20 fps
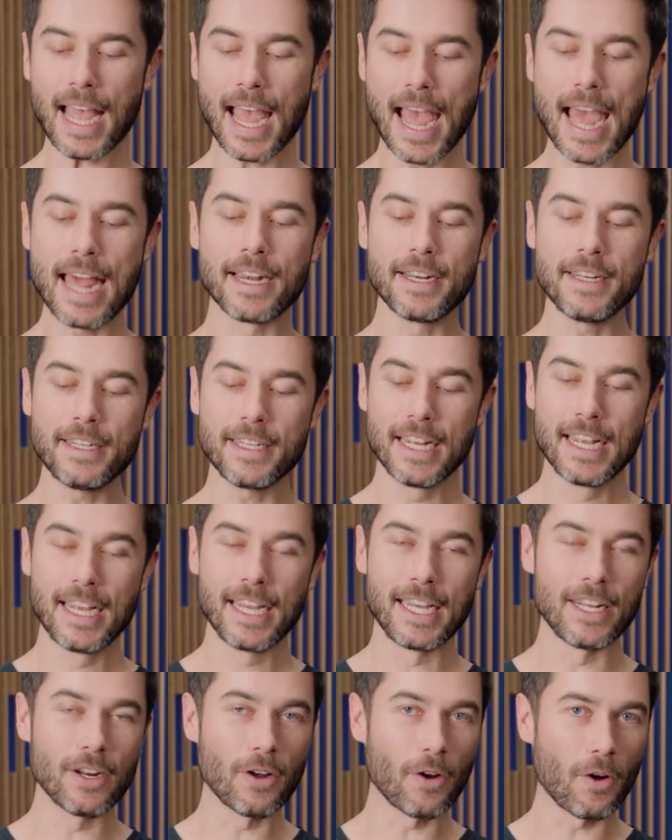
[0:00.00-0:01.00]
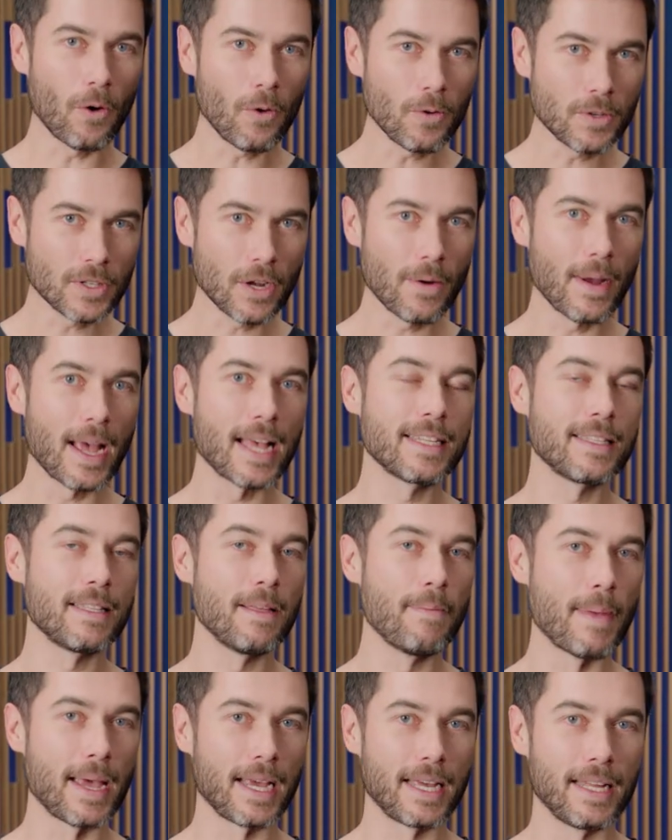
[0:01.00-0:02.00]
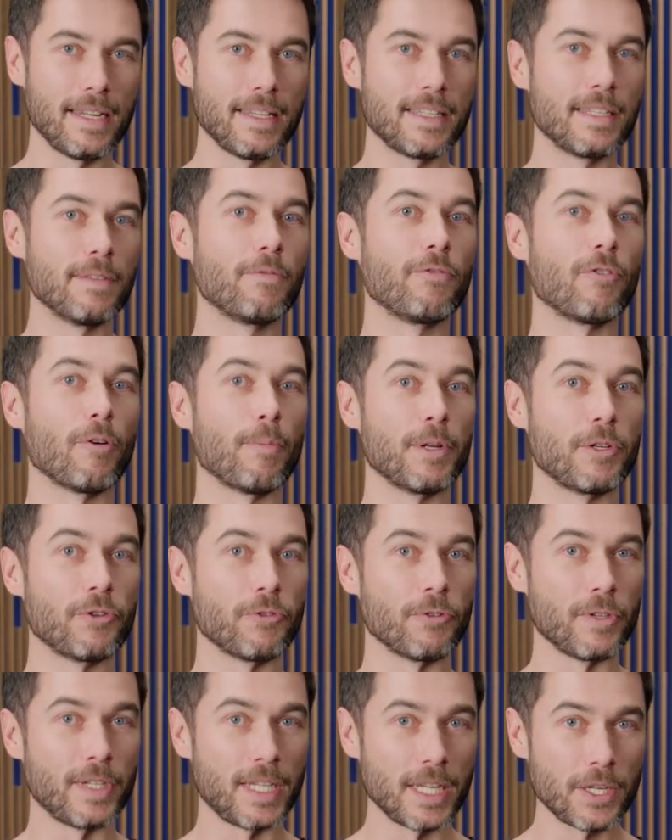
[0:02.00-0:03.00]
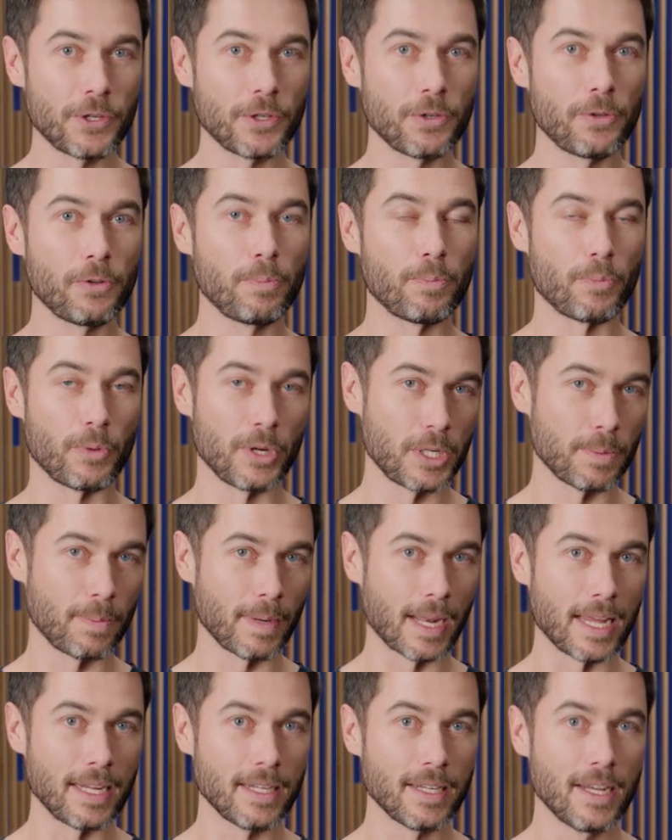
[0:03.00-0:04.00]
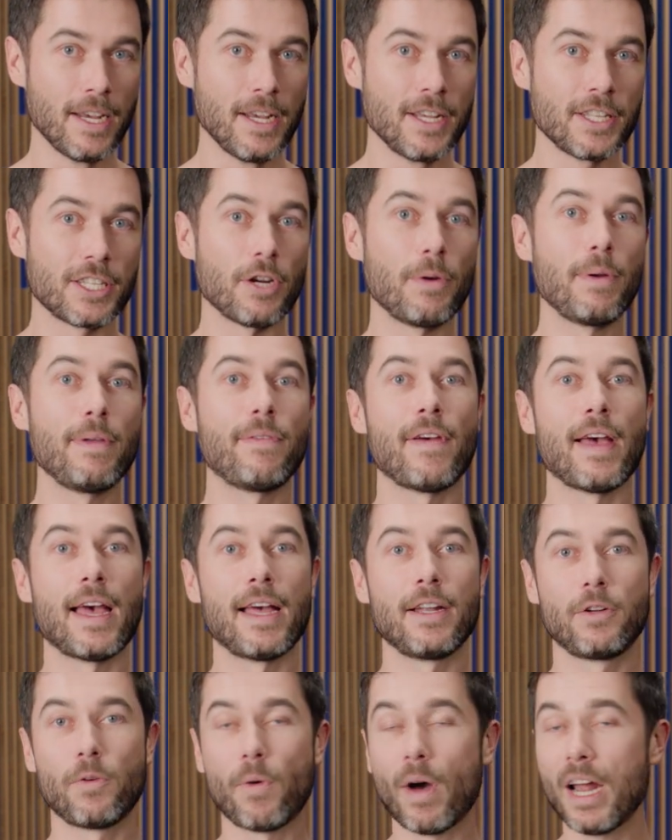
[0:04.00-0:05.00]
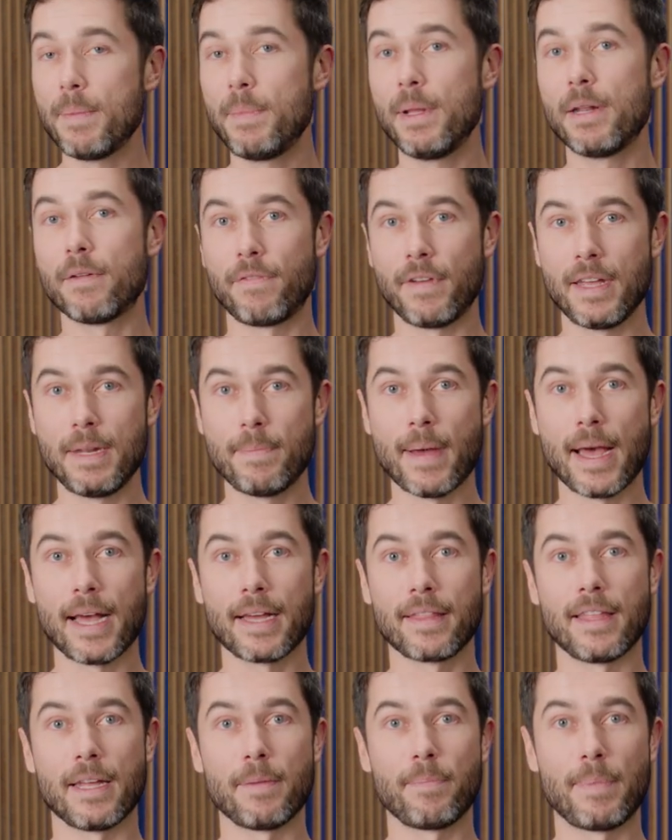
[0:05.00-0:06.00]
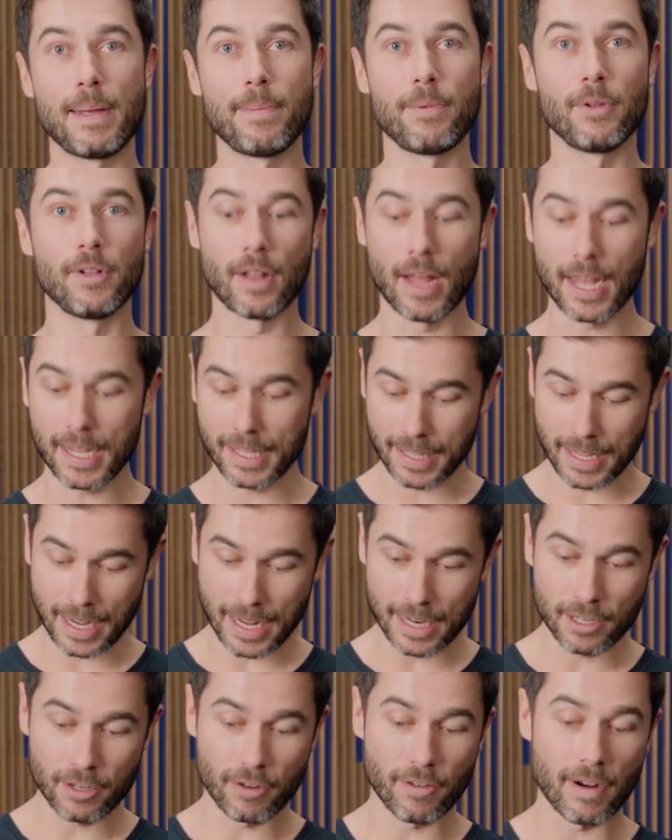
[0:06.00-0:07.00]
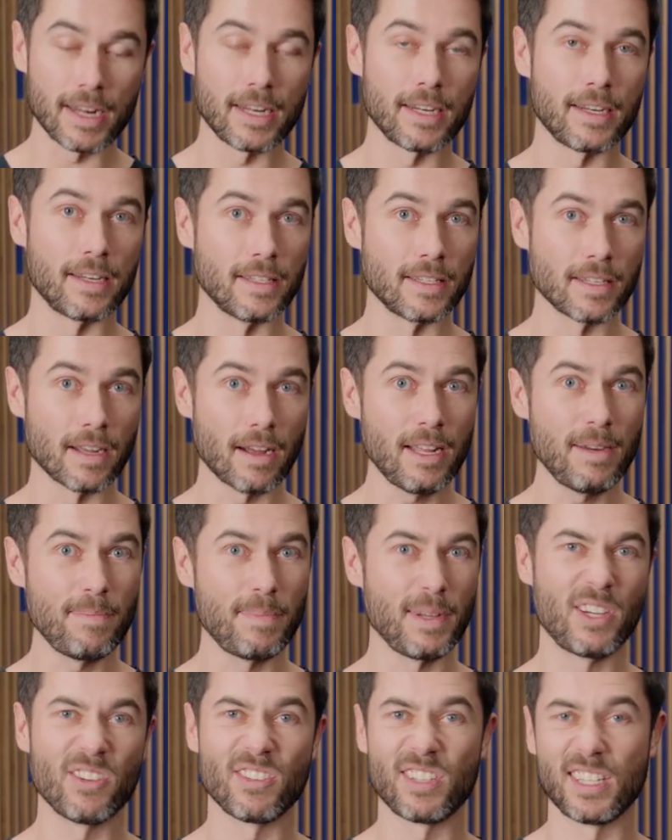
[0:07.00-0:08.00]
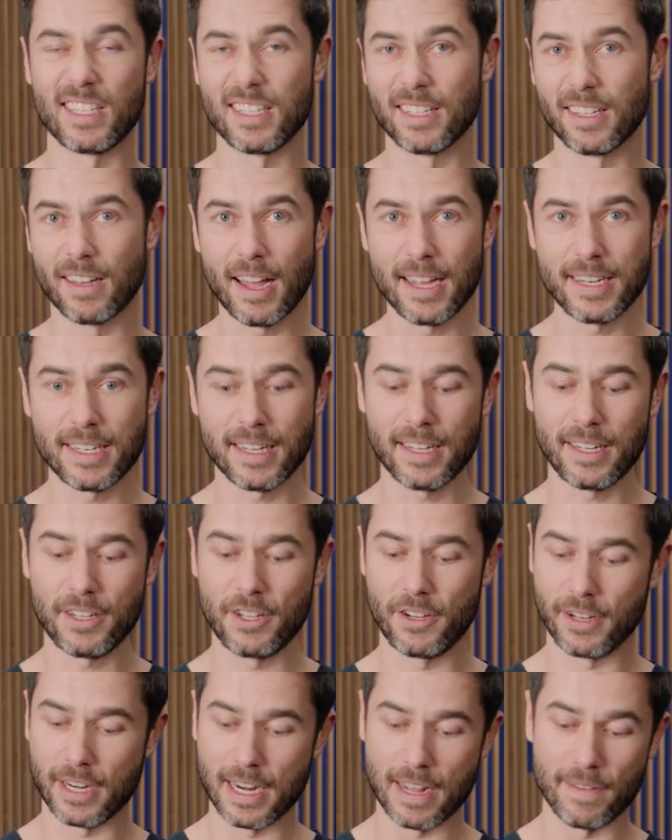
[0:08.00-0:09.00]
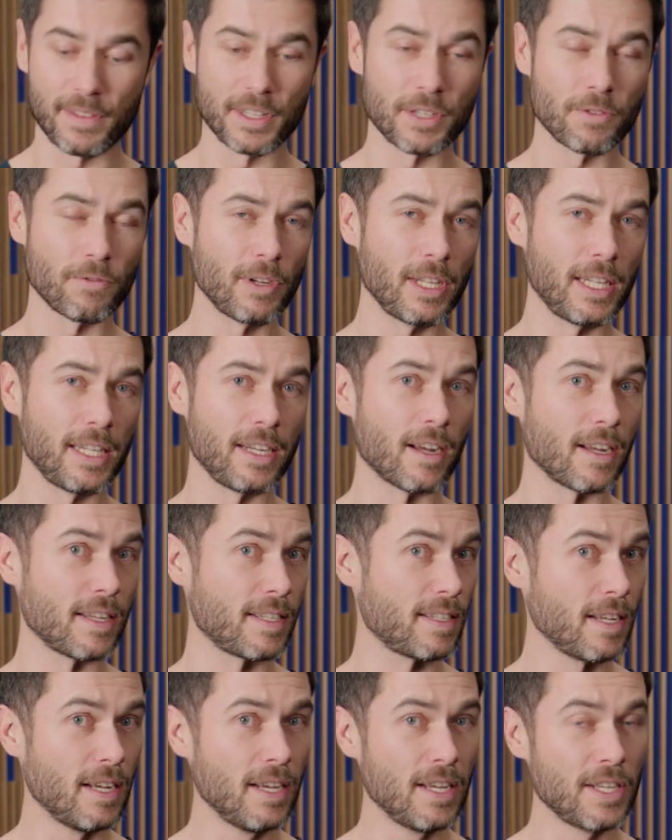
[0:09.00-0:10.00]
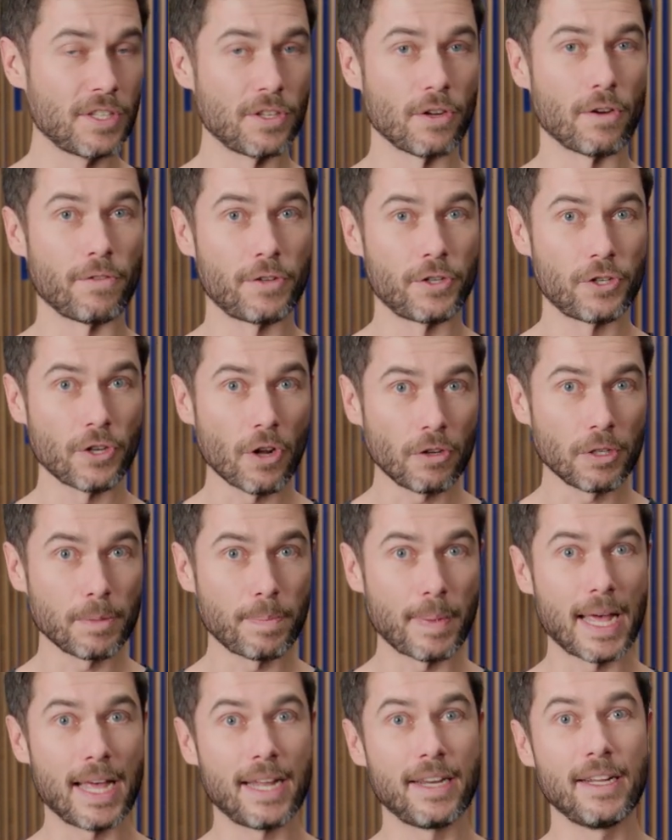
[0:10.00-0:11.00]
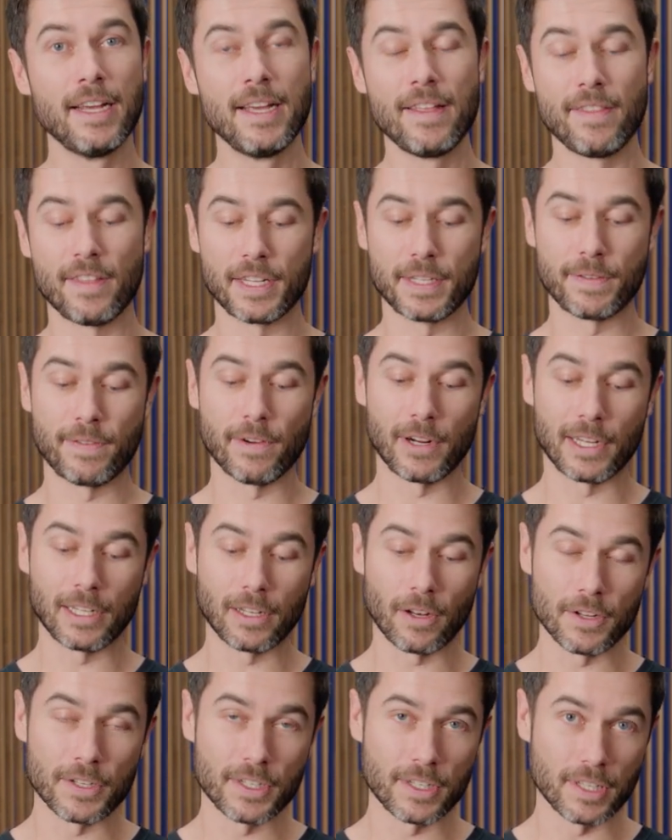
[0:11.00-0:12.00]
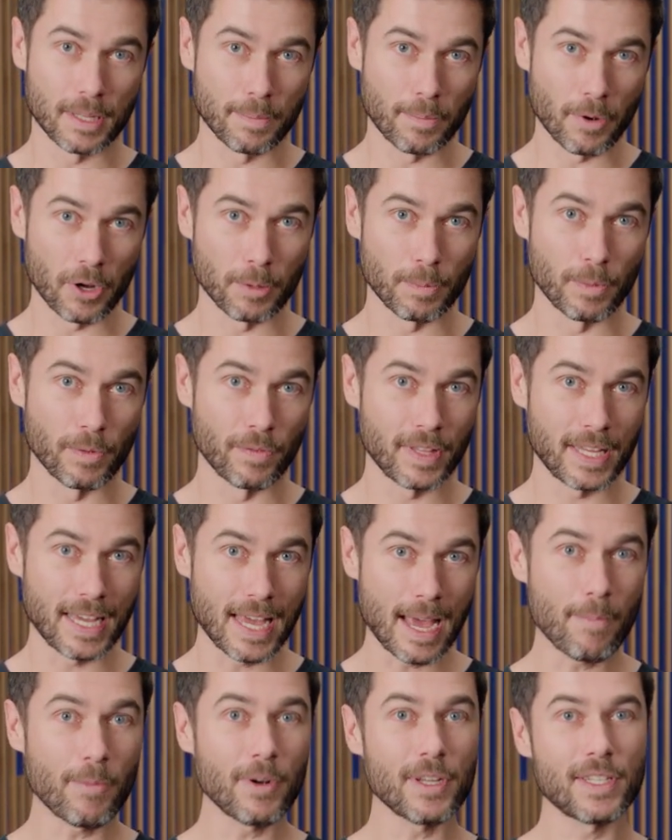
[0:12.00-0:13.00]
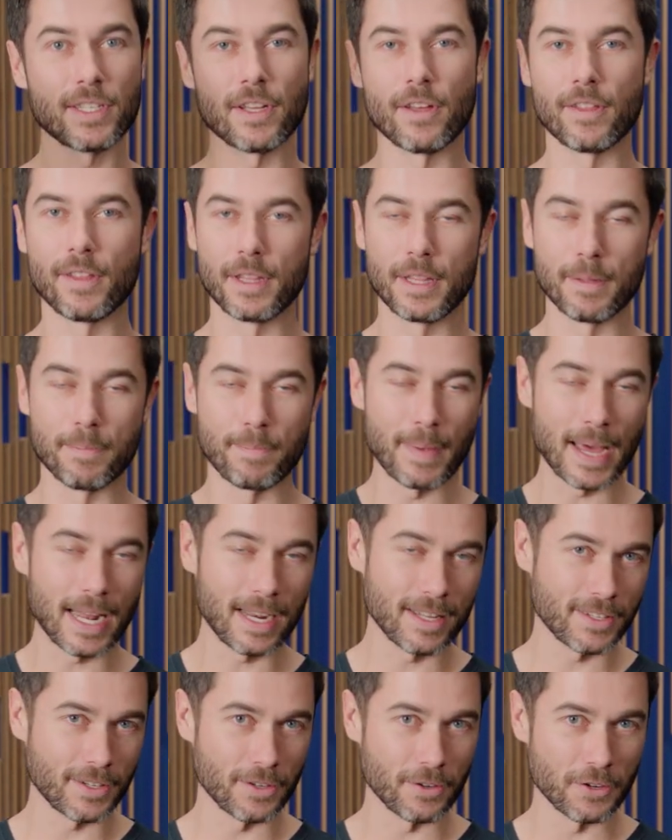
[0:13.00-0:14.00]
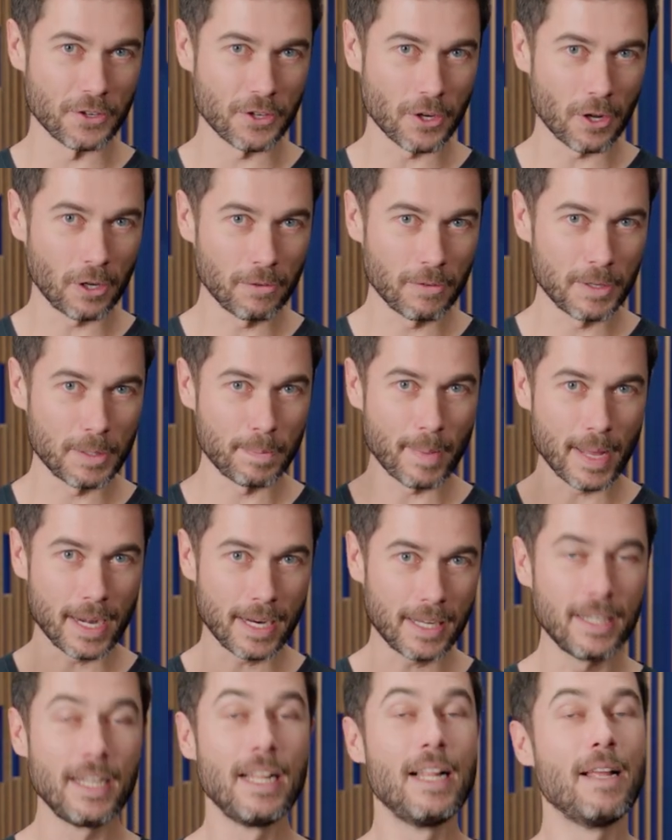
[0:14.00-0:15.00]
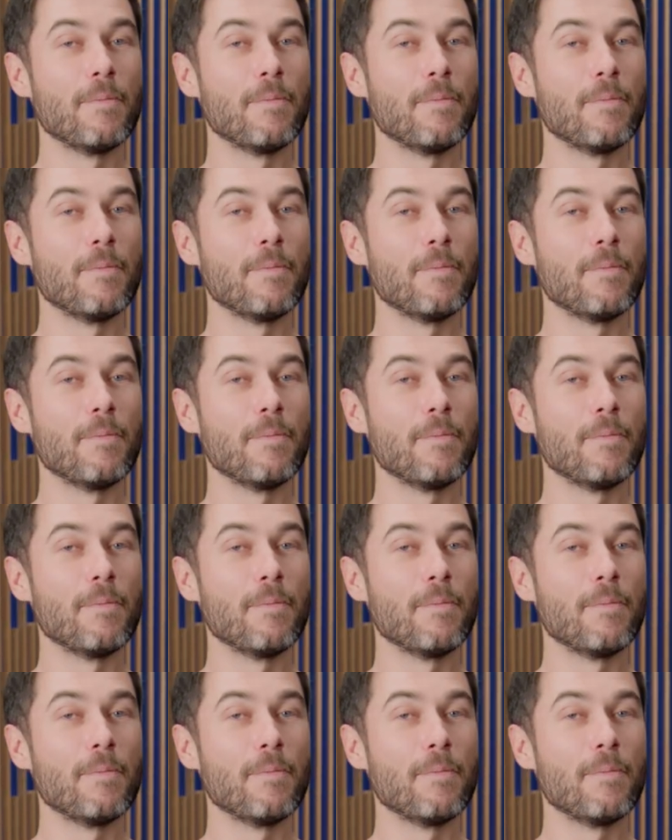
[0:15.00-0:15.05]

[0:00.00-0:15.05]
And it also has the mechanism from a traditional bridge plate. So we've had quite a bit of feedback that people like the integrated design because it's lighter. You can have this really nice soft shoulder pad that is very close to the bottom of the camera so that the balance on your shoulder is better.